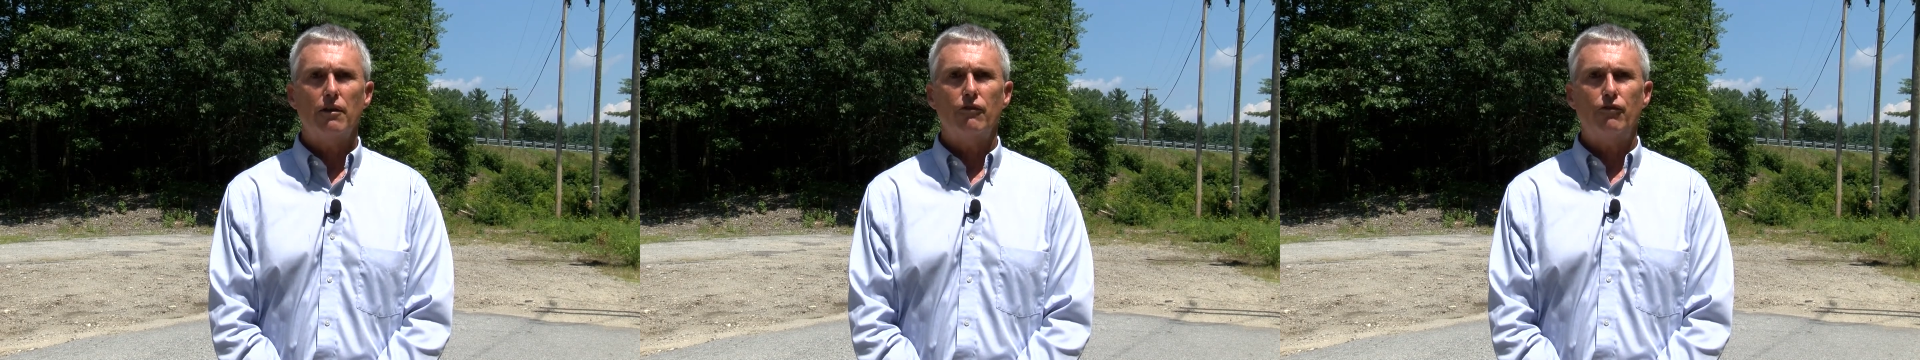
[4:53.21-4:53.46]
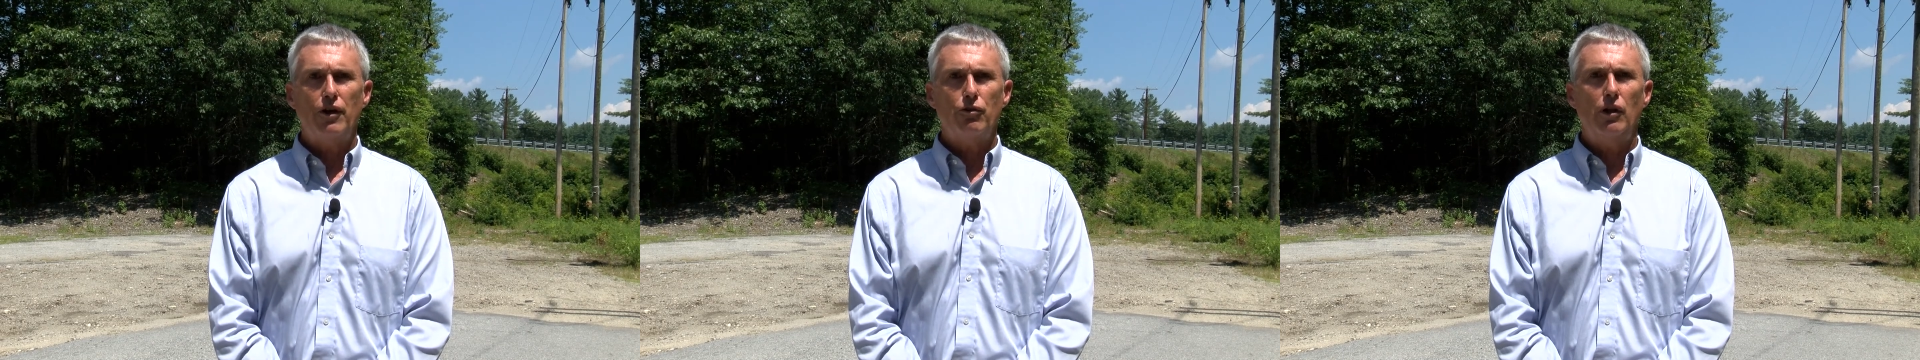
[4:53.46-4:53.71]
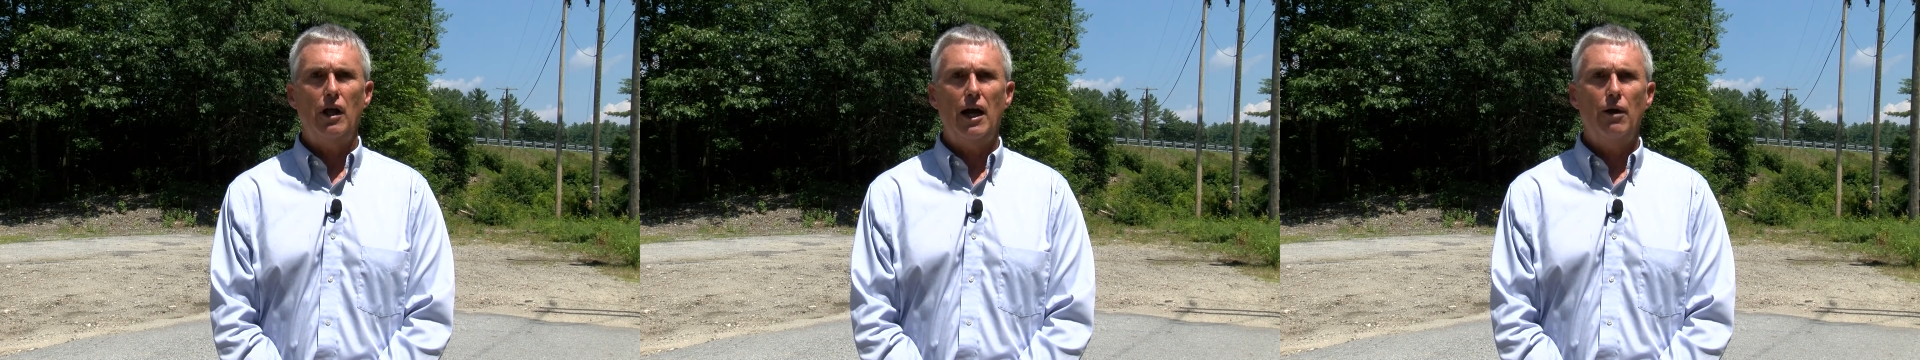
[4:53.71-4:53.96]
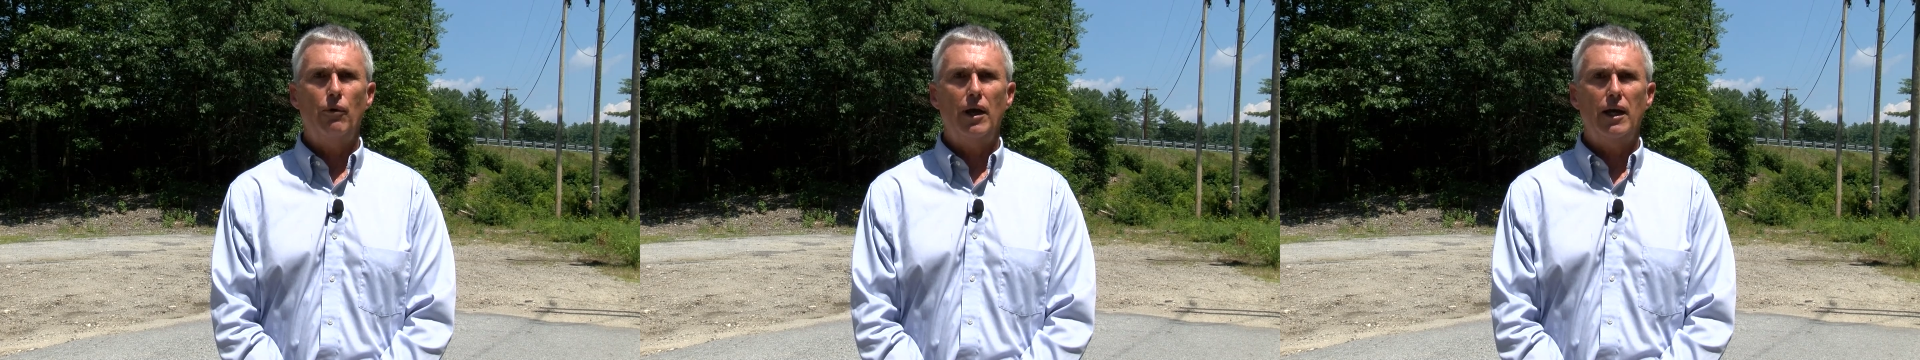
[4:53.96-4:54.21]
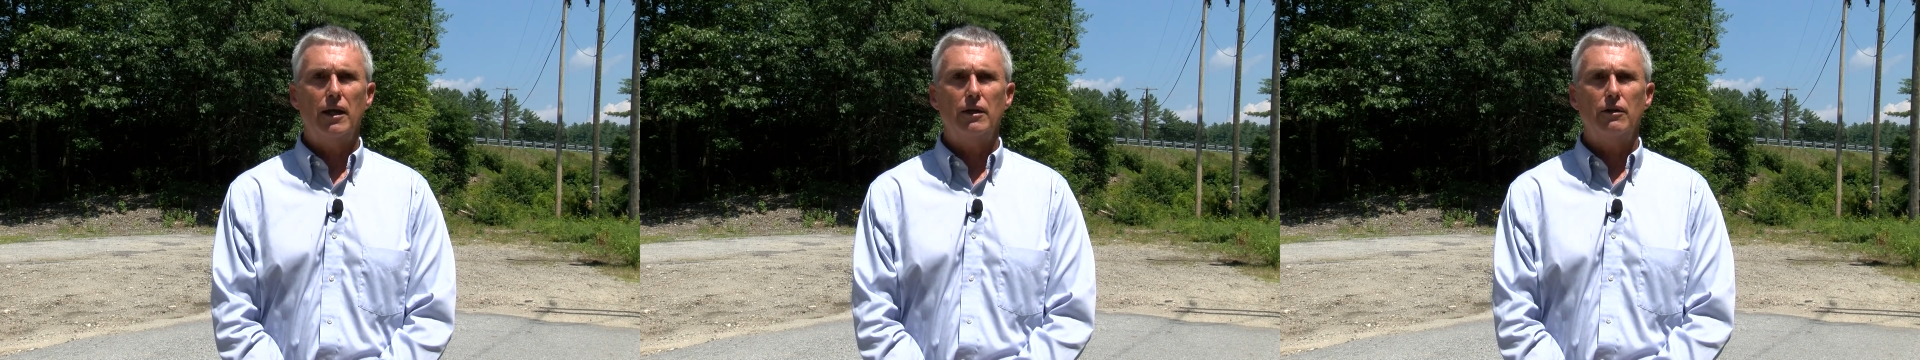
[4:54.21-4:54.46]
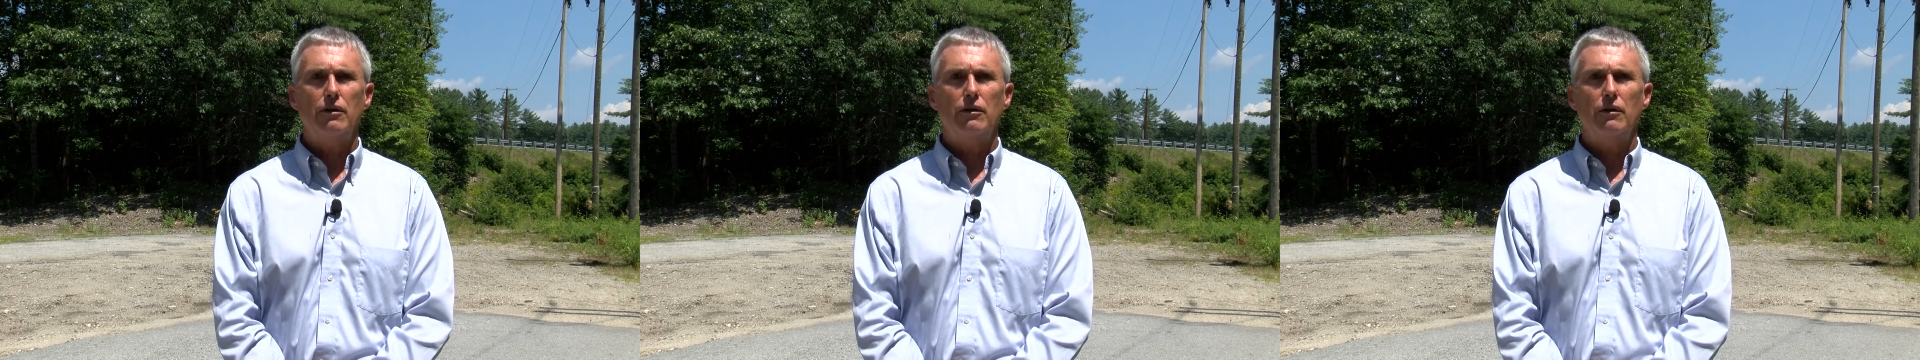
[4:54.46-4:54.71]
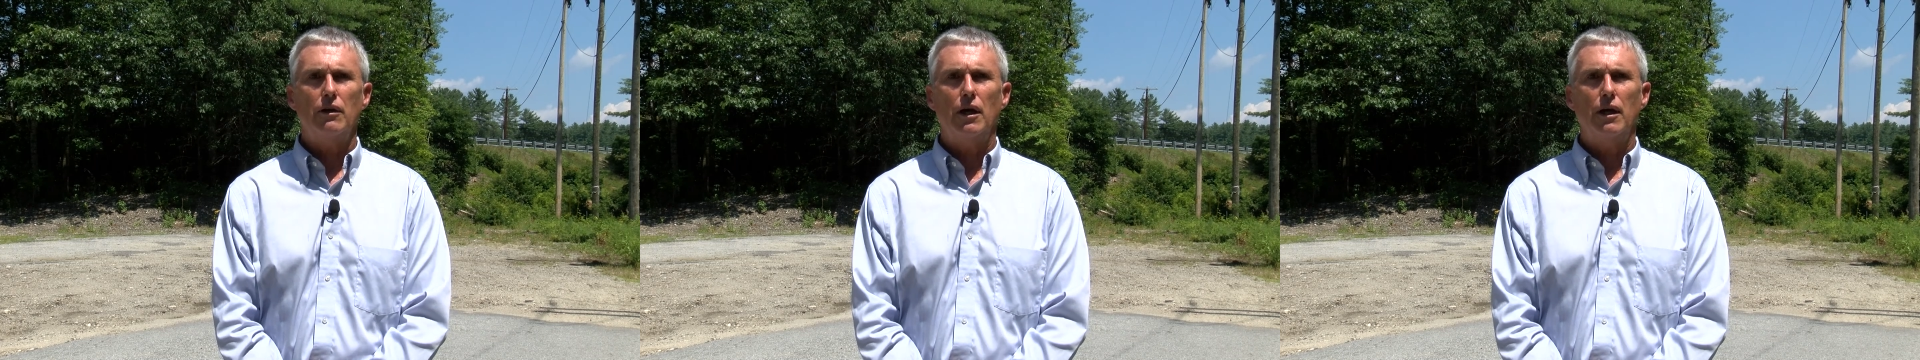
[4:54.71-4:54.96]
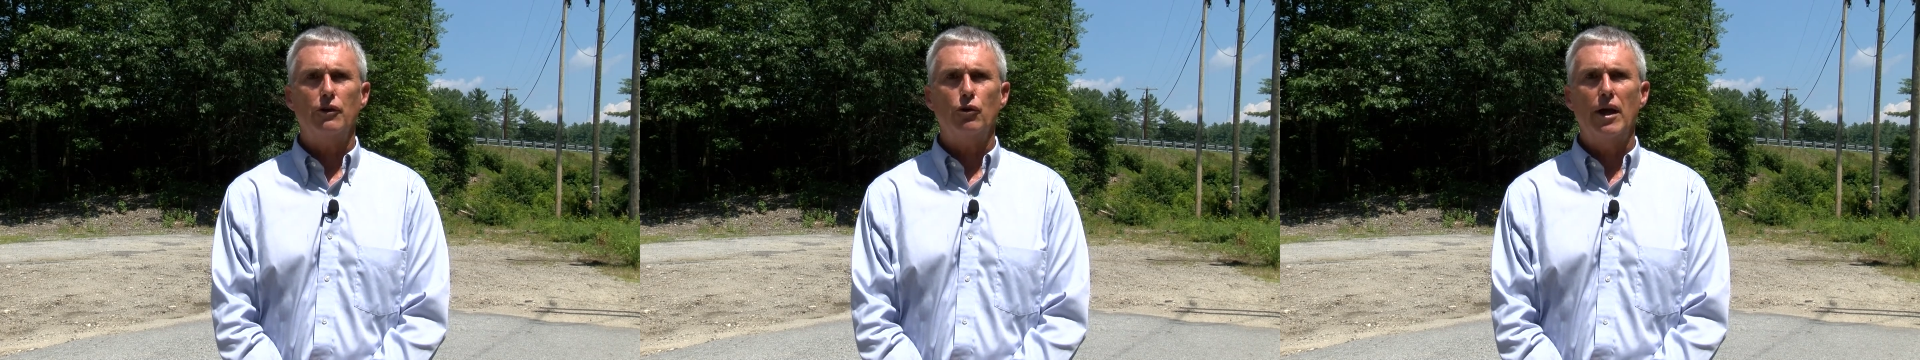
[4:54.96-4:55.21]
the Federal Highway and
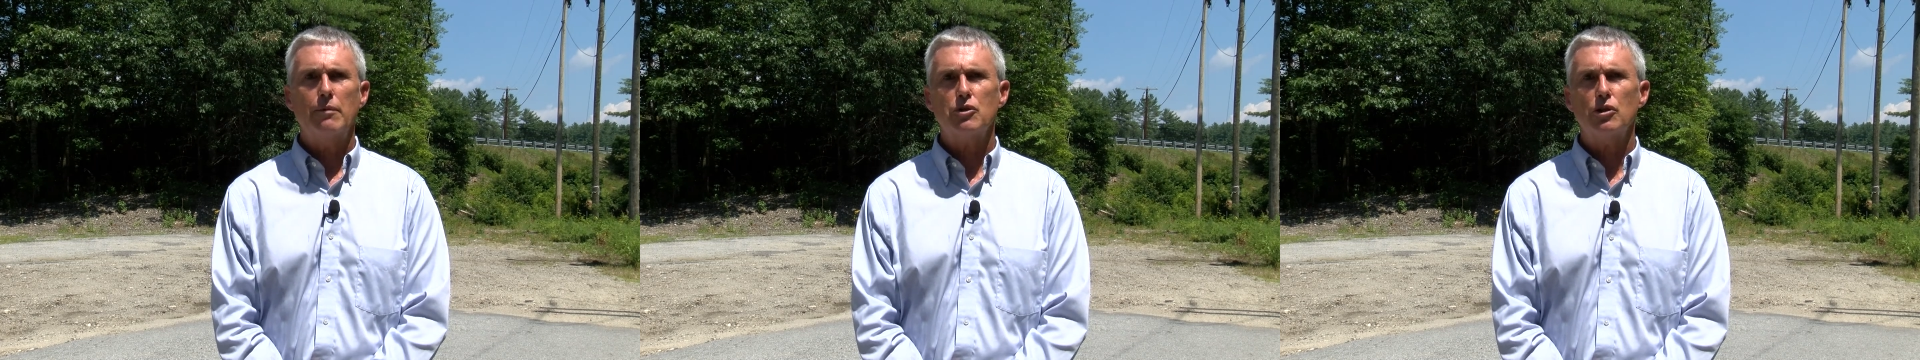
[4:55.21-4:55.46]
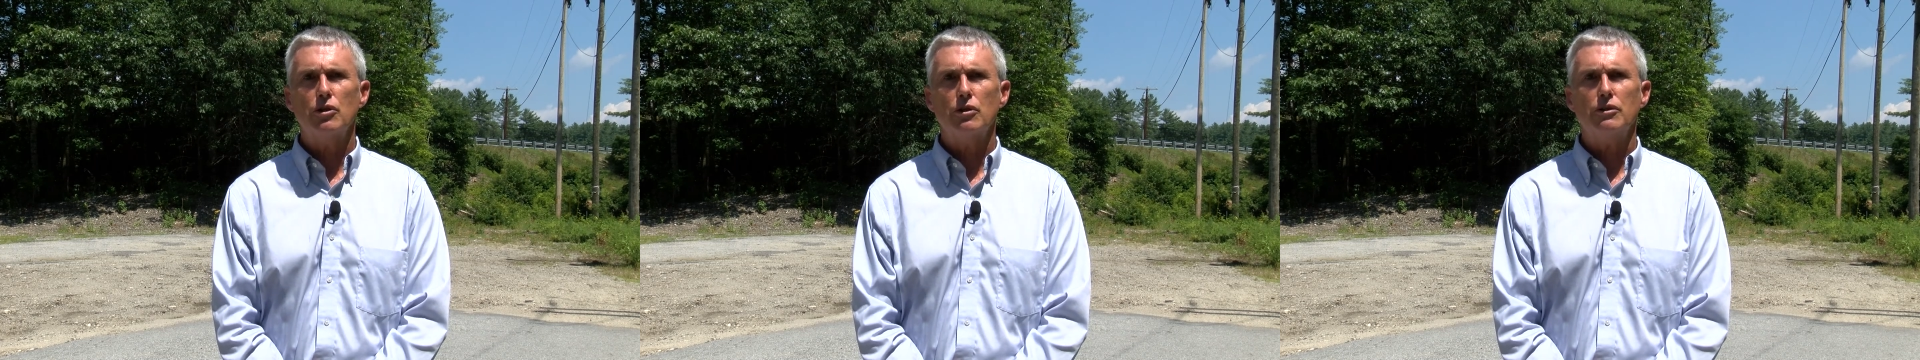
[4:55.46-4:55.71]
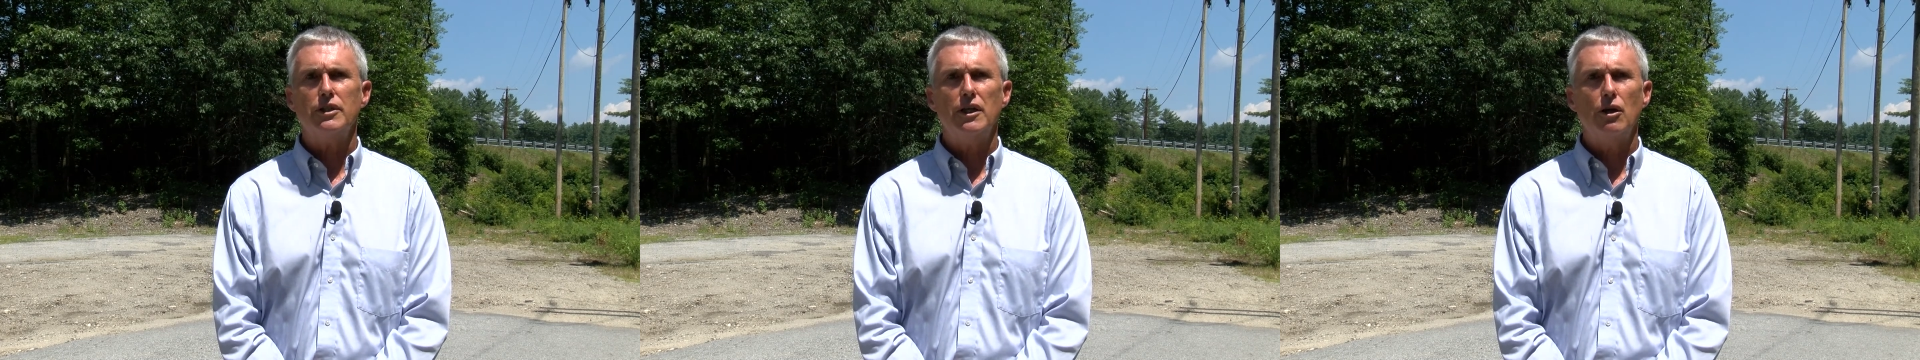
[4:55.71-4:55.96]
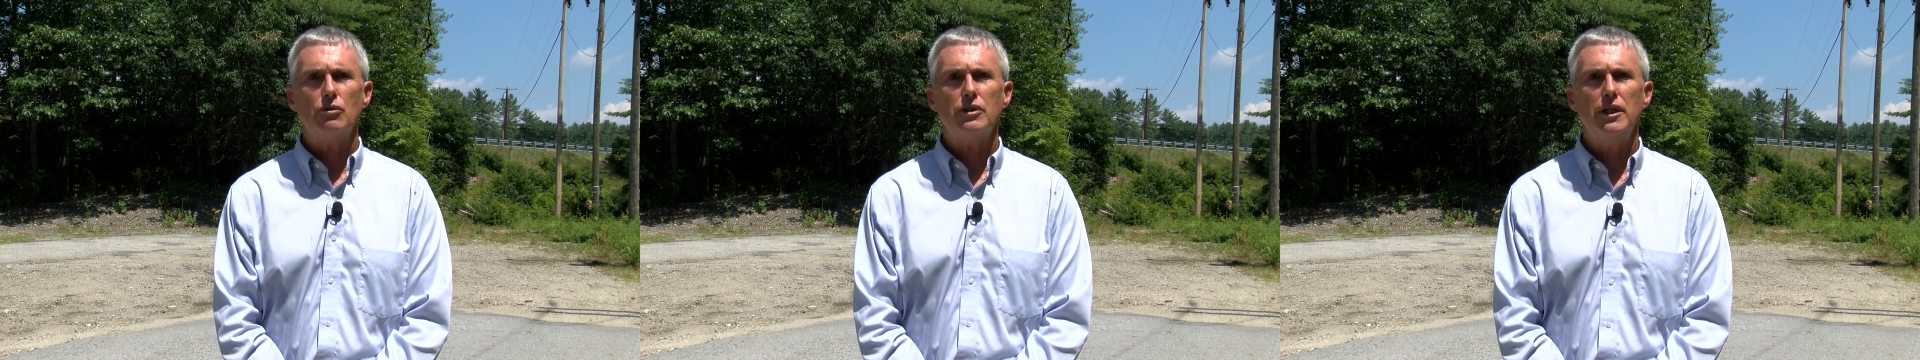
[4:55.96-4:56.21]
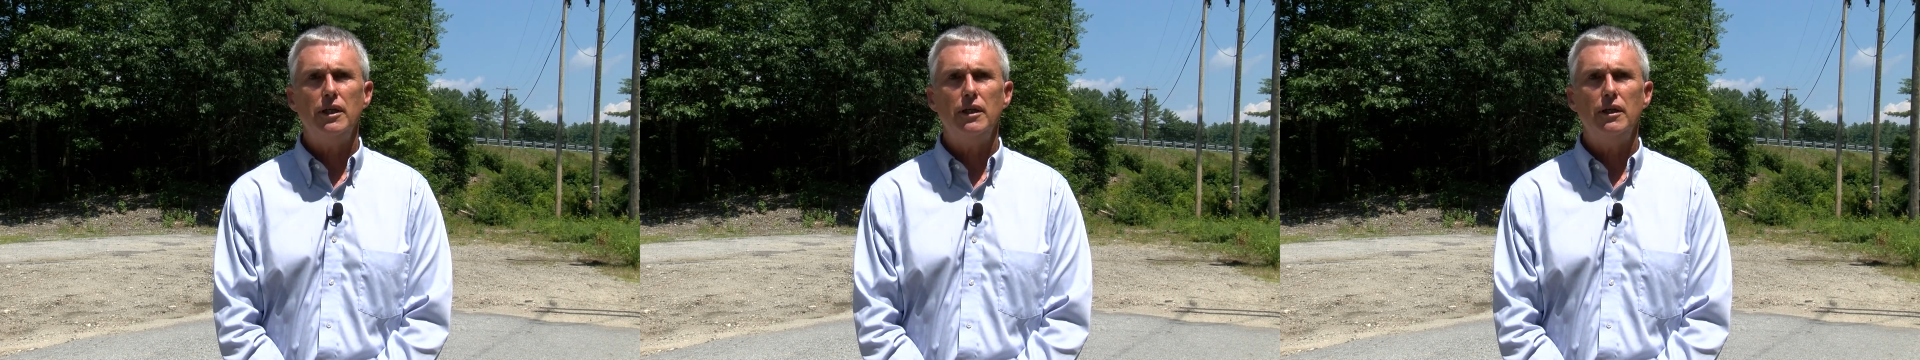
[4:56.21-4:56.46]
uh, New Hampshire DOT